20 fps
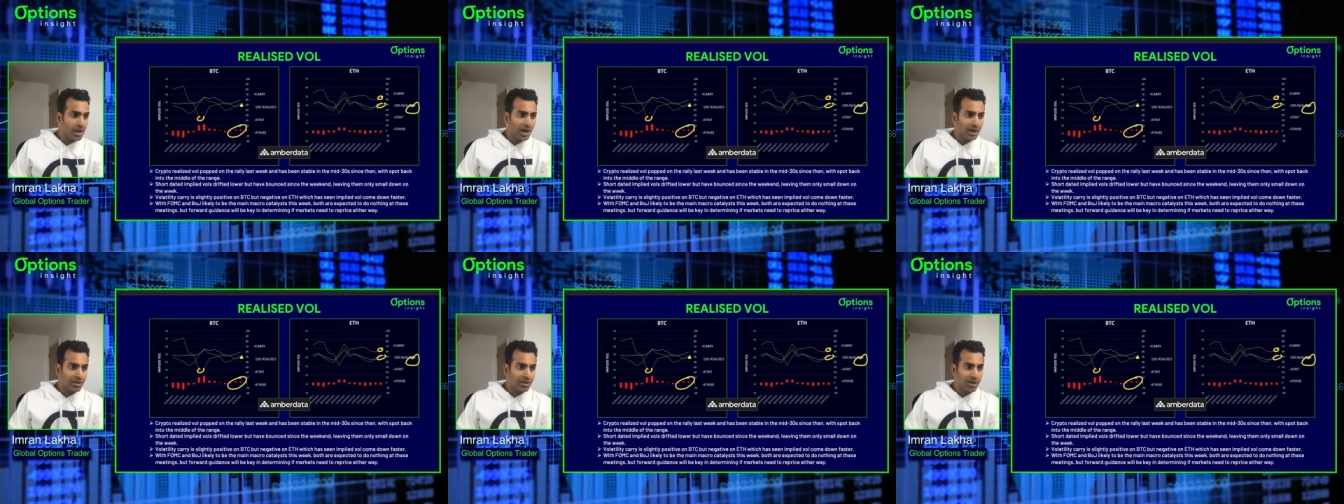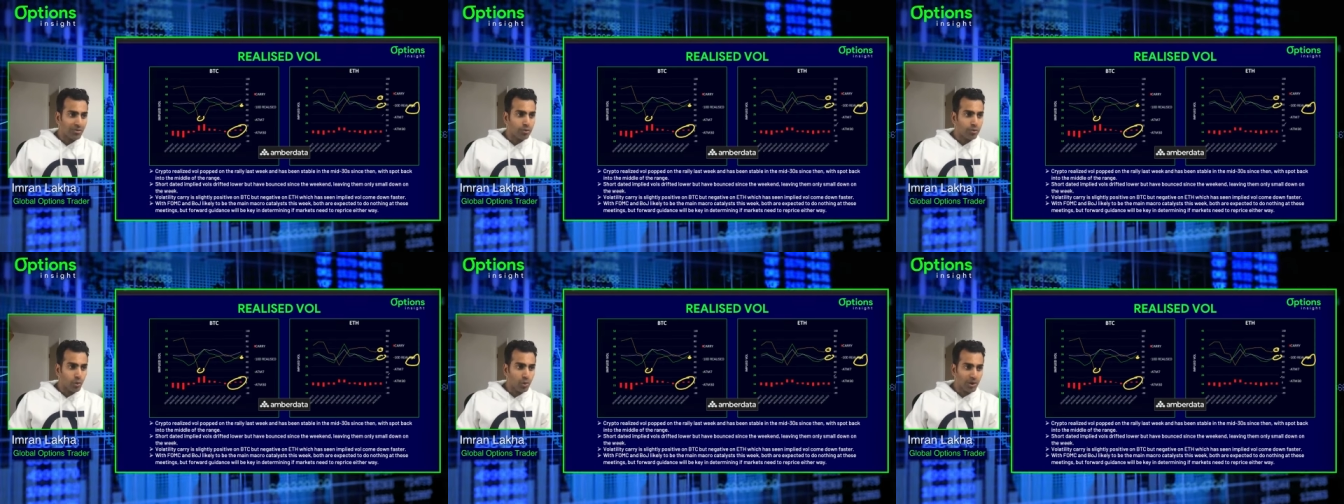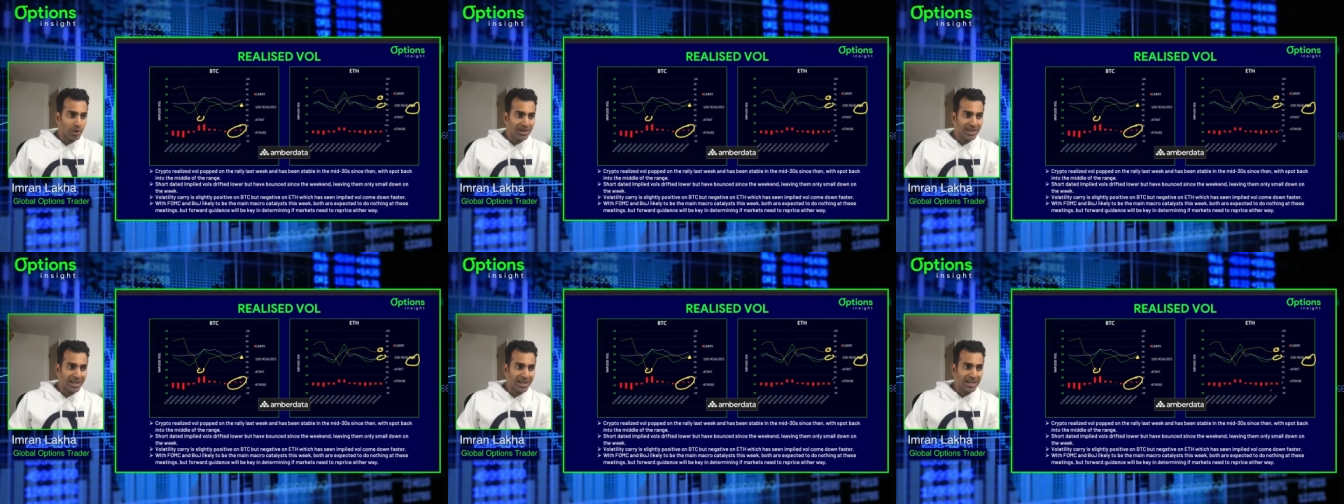and therefore
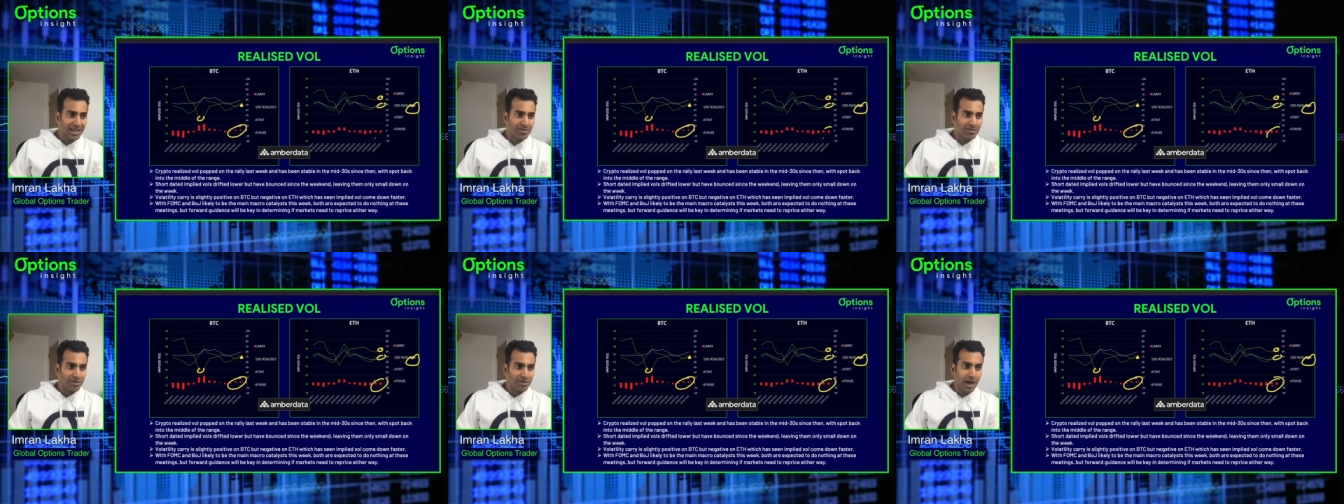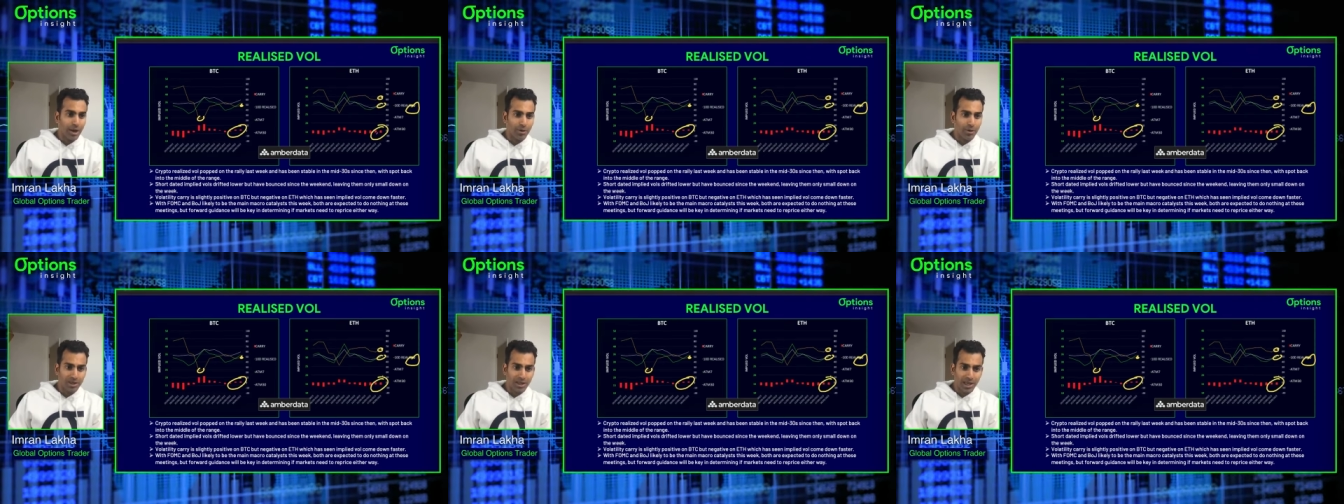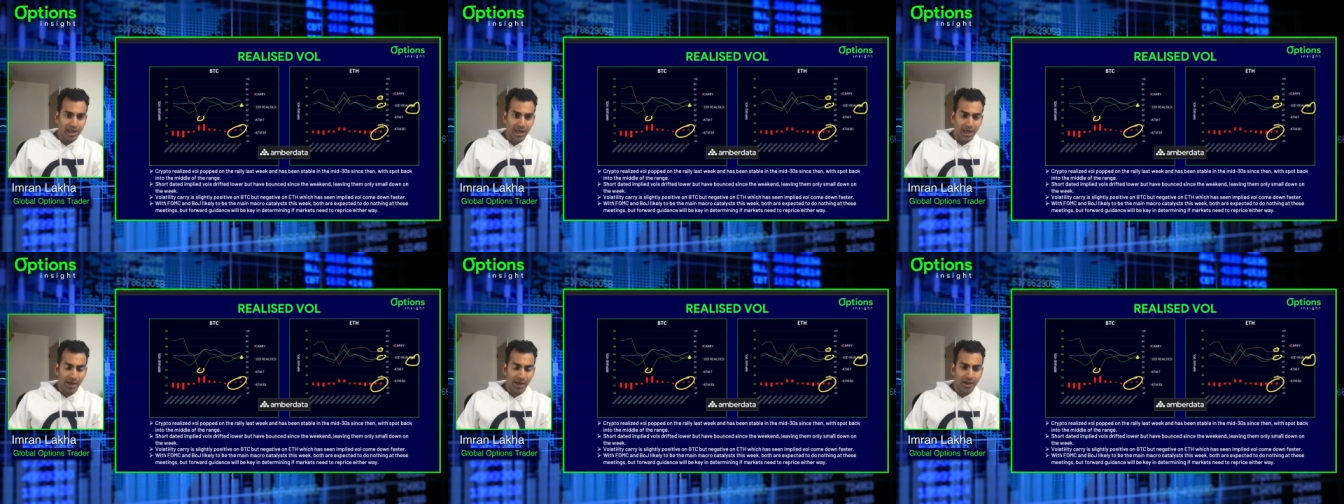we're in negative carry
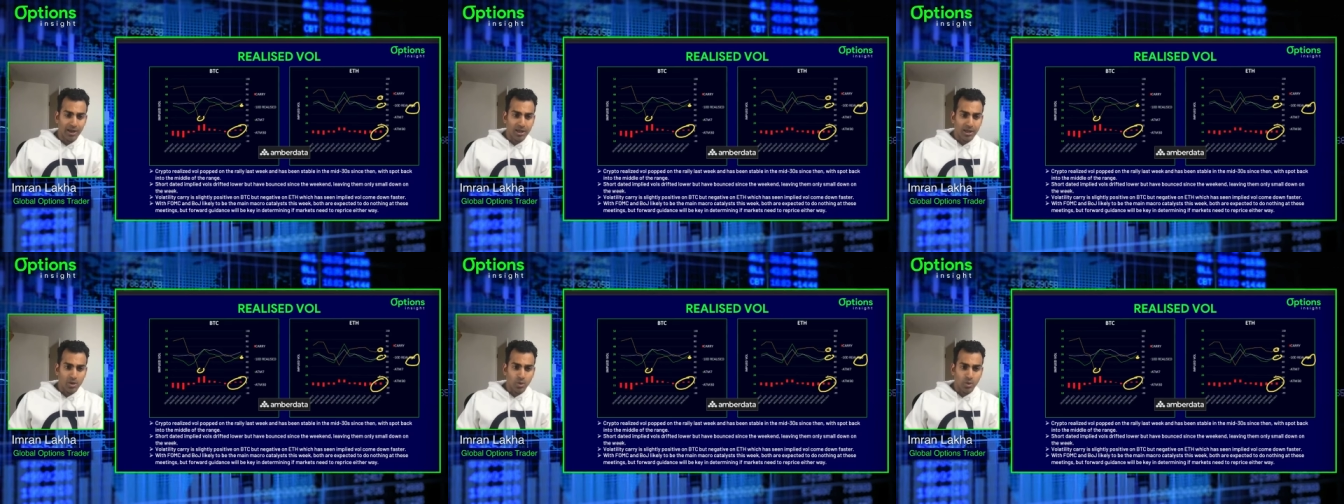there,